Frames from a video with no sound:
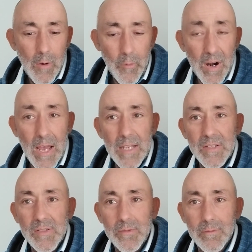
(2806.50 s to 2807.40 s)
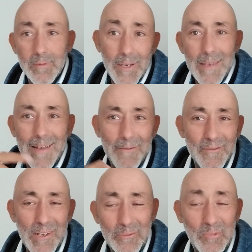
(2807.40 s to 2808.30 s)
Whereas, okay, I've
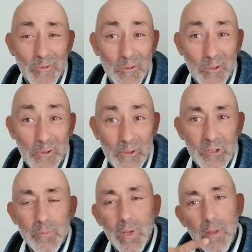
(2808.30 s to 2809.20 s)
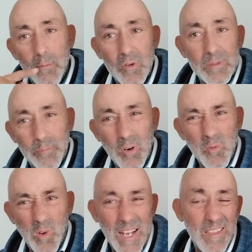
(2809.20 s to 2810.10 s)
developed a few tools, but the most
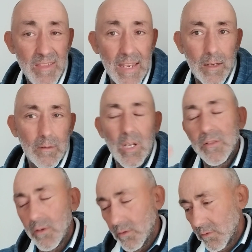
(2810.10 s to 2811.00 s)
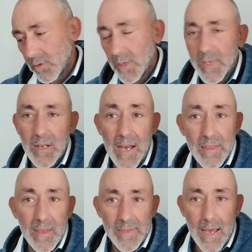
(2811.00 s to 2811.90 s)
important one, I think
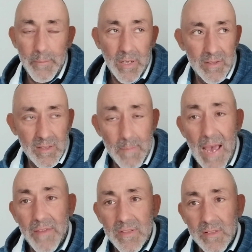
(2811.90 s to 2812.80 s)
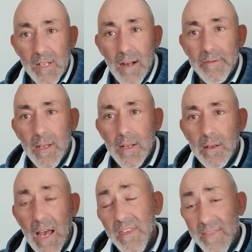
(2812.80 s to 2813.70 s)
that because it's maths and stuff.
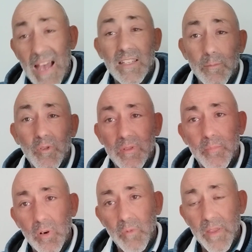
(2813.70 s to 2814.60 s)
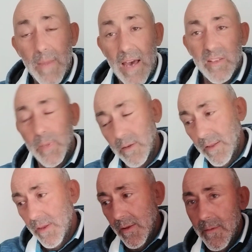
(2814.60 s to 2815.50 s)
I think that's the most important one, the maths. But
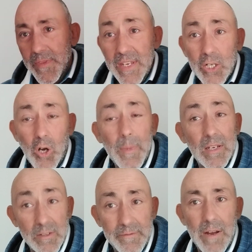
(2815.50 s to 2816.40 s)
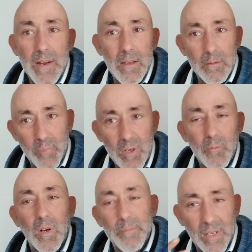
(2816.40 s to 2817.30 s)
the economic is a very
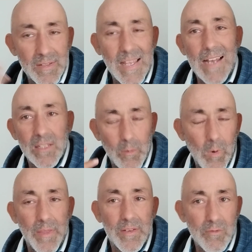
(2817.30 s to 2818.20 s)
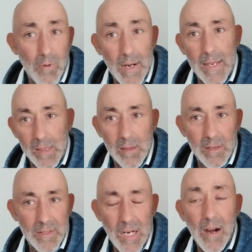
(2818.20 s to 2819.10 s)
important one because that's the one that's running the
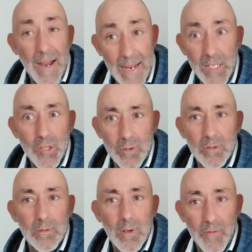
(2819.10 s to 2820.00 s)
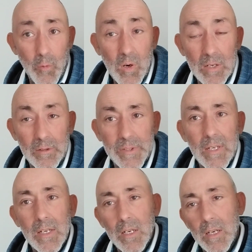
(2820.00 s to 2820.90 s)
entire engine of the world.
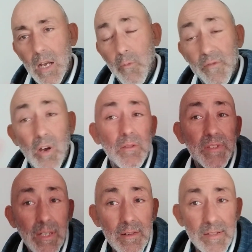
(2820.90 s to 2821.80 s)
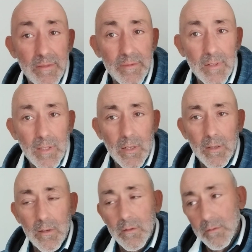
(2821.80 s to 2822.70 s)
And we've alternative,
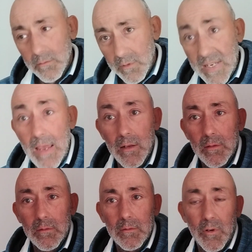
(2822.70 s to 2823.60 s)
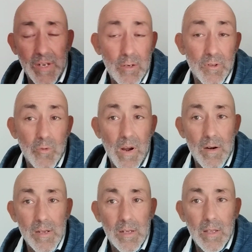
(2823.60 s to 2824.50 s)
scale, or eco
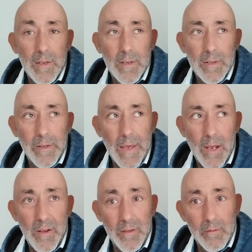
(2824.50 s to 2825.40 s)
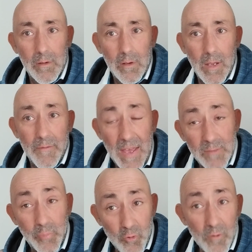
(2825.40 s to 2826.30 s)
squared. If
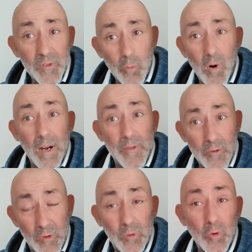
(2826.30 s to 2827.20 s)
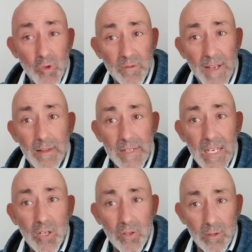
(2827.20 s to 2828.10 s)
that's proven to work through social
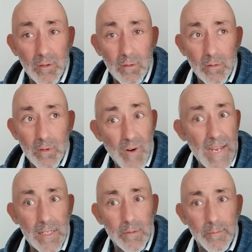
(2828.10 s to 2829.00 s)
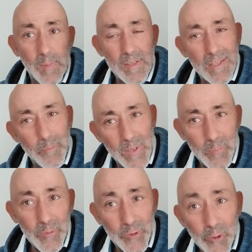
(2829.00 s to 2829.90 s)
validation, great. But it's the
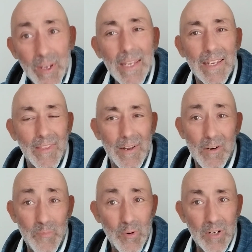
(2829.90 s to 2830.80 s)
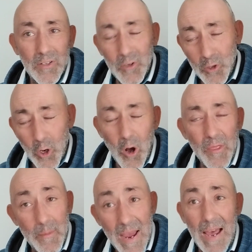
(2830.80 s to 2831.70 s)
people doing it that are important,
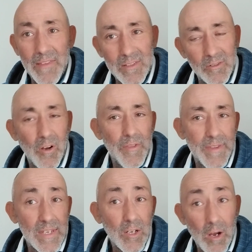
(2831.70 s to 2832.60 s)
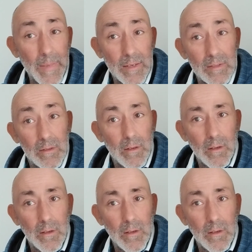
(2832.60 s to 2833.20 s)
not the maths, not the economics.